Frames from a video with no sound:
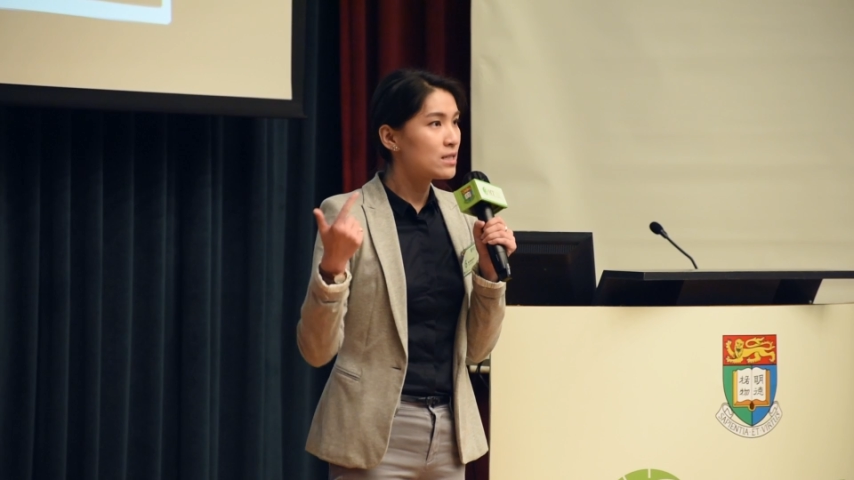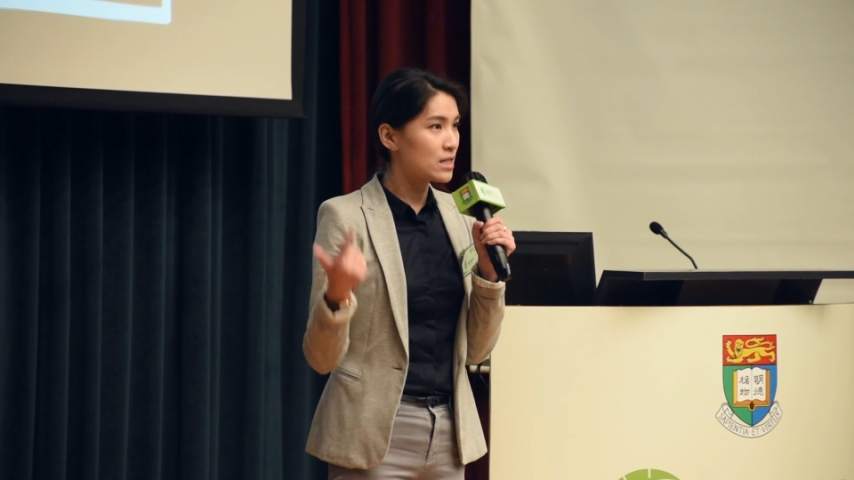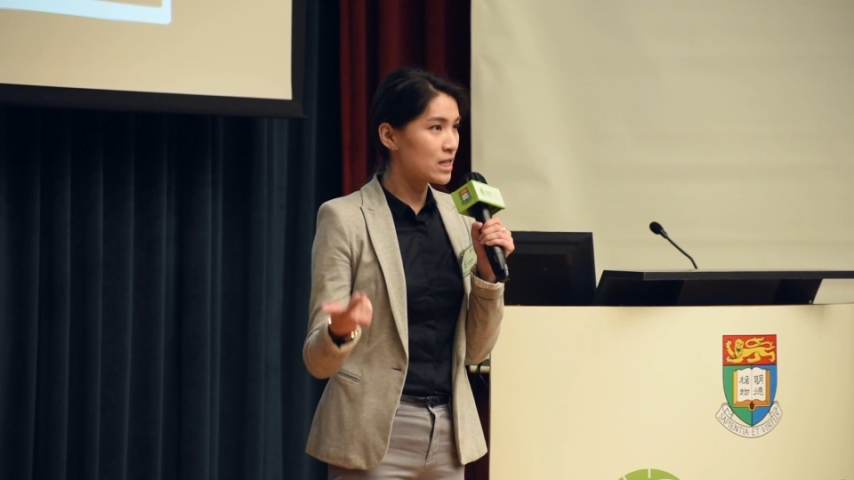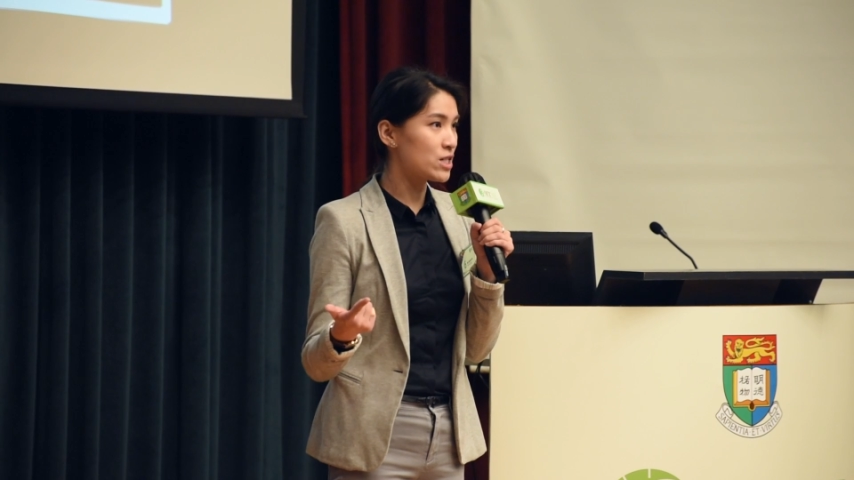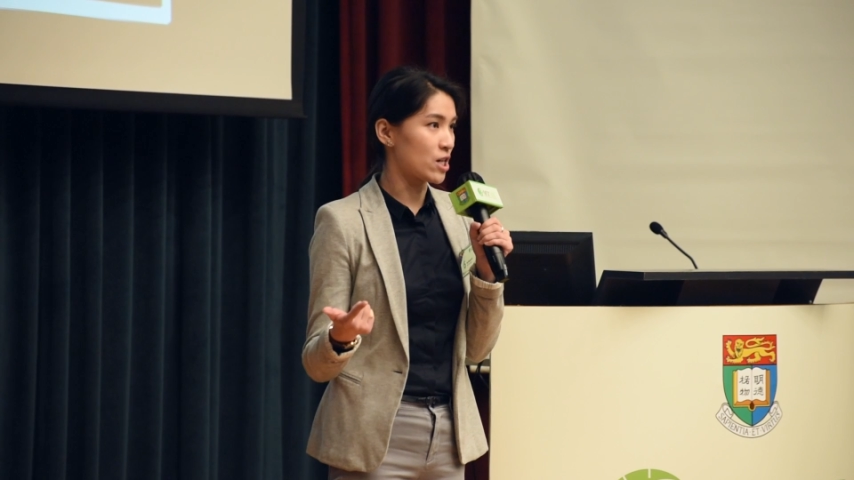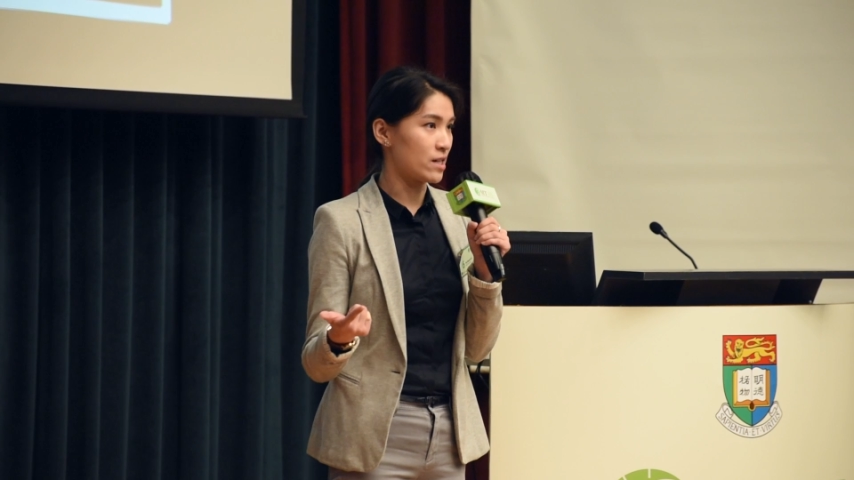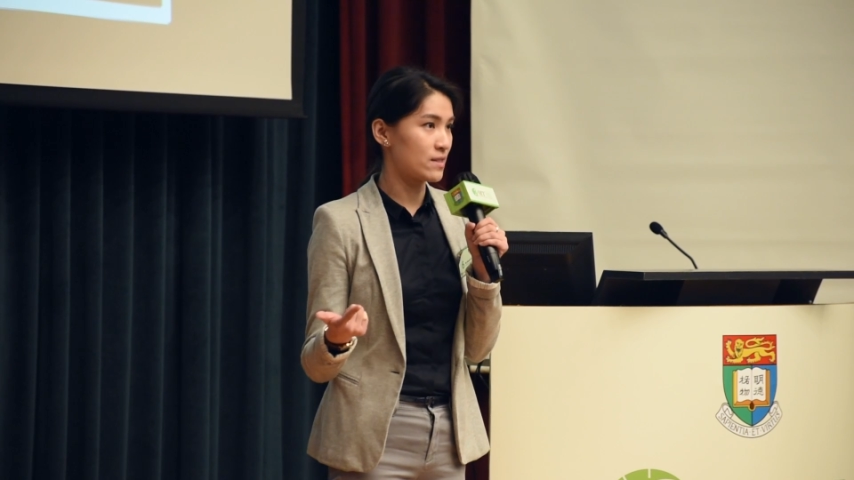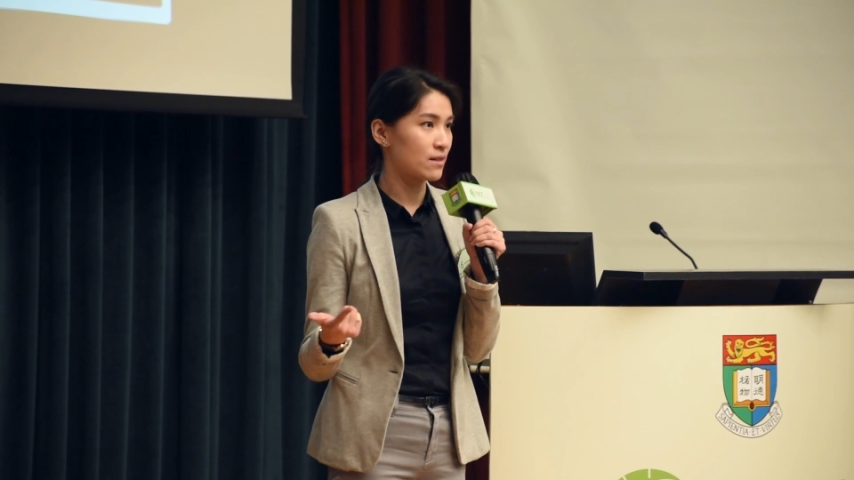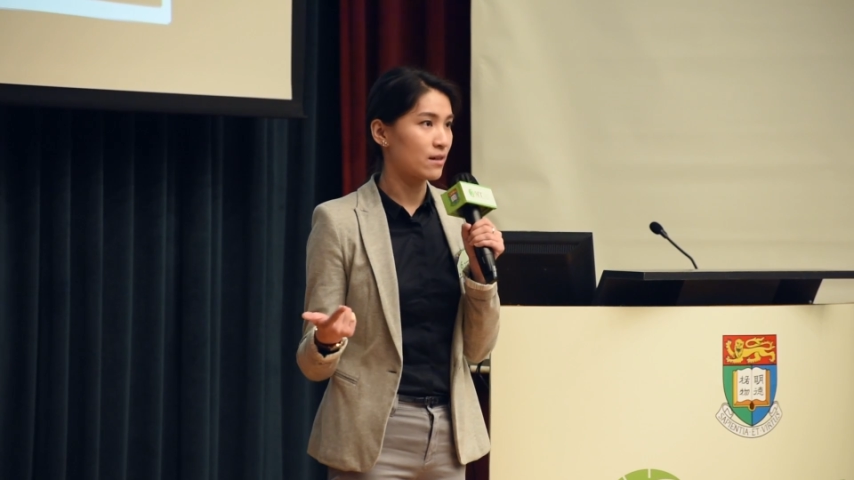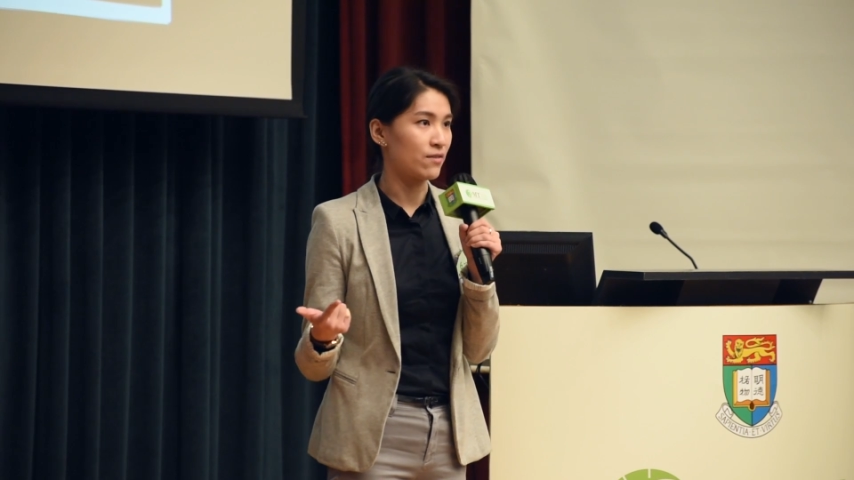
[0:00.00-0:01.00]

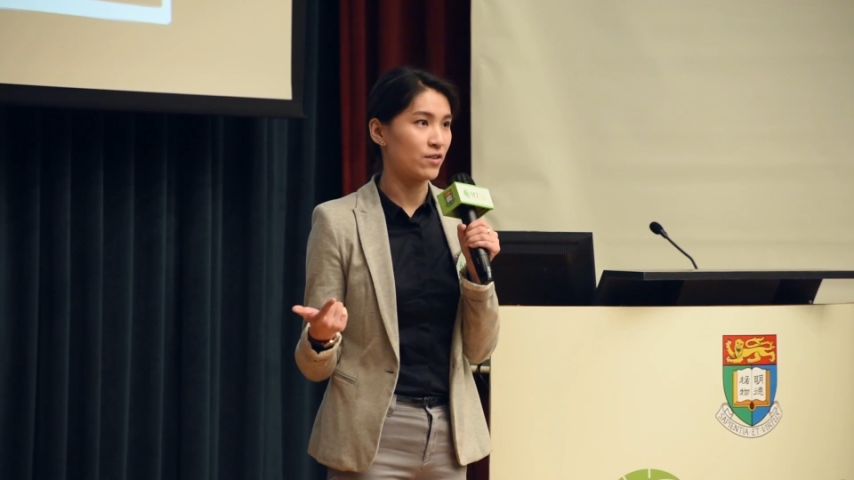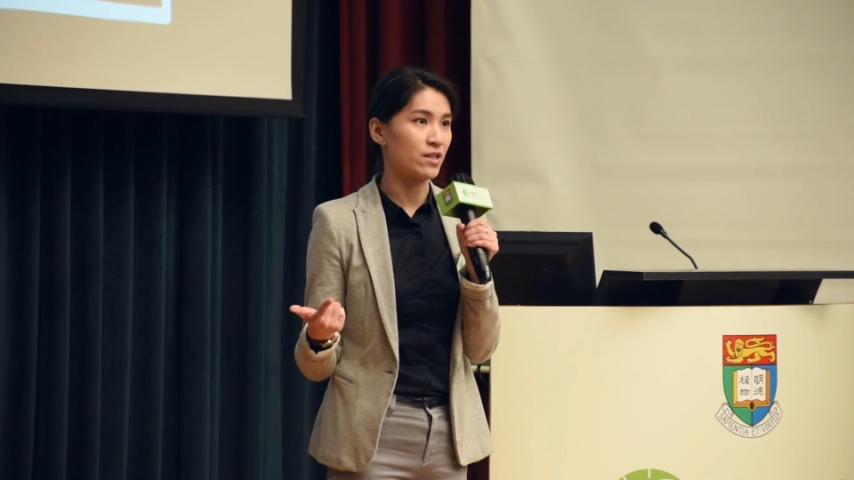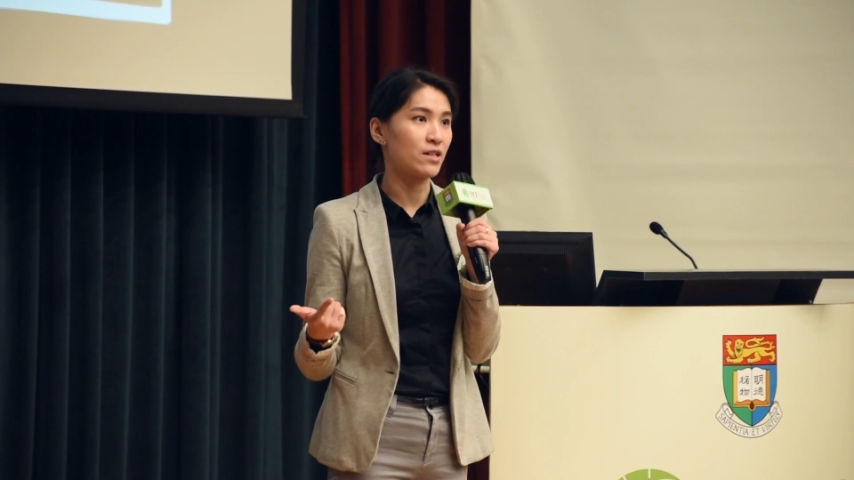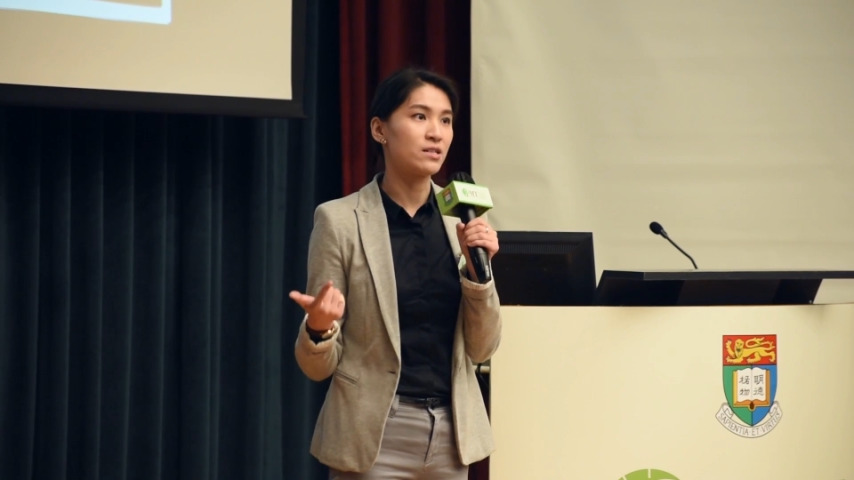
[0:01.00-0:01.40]
teachers cover their